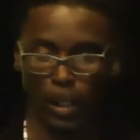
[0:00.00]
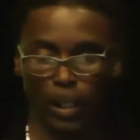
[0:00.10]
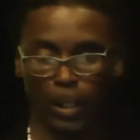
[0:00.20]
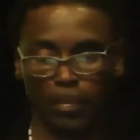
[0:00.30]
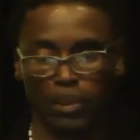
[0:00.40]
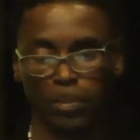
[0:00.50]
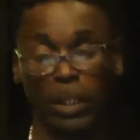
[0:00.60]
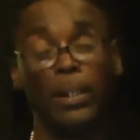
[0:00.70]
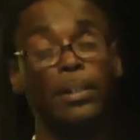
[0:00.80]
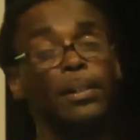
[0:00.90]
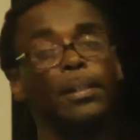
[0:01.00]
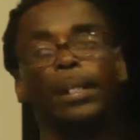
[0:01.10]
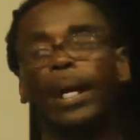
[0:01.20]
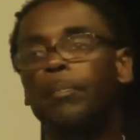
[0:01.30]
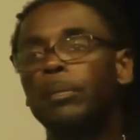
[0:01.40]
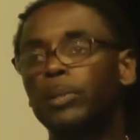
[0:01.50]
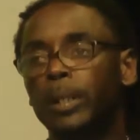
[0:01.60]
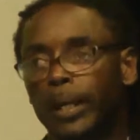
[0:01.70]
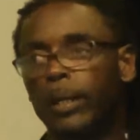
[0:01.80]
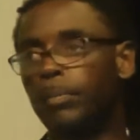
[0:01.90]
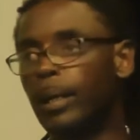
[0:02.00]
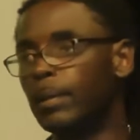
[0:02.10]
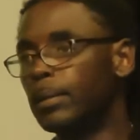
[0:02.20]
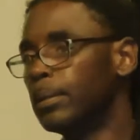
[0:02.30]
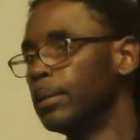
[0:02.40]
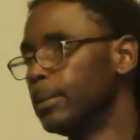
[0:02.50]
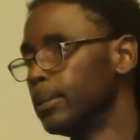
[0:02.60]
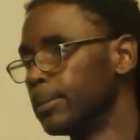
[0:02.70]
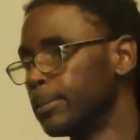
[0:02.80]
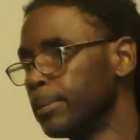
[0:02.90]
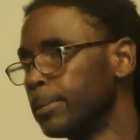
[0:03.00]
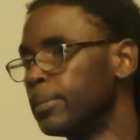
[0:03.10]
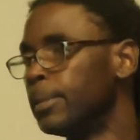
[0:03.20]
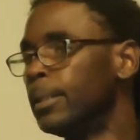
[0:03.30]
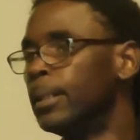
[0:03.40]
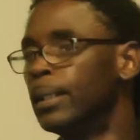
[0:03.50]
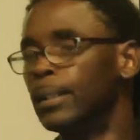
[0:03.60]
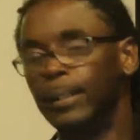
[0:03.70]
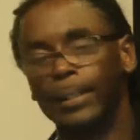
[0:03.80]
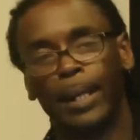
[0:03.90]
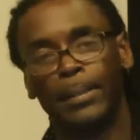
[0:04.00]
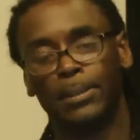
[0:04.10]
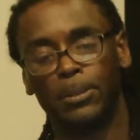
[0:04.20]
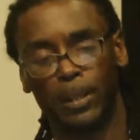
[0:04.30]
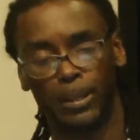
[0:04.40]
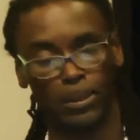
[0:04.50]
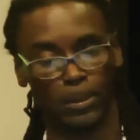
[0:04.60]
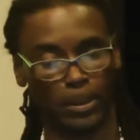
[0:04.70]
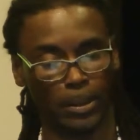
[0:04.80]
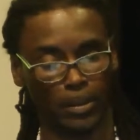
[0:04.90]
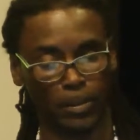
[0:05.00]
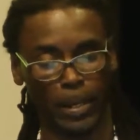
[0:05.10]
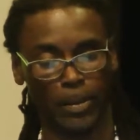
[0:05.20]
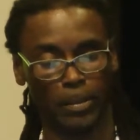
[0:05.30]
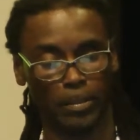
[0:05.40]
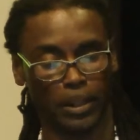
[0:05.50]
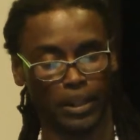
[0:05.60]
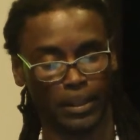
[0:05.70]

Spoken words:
and I'm beginning to see that a lot of people care about the things that's going on around them,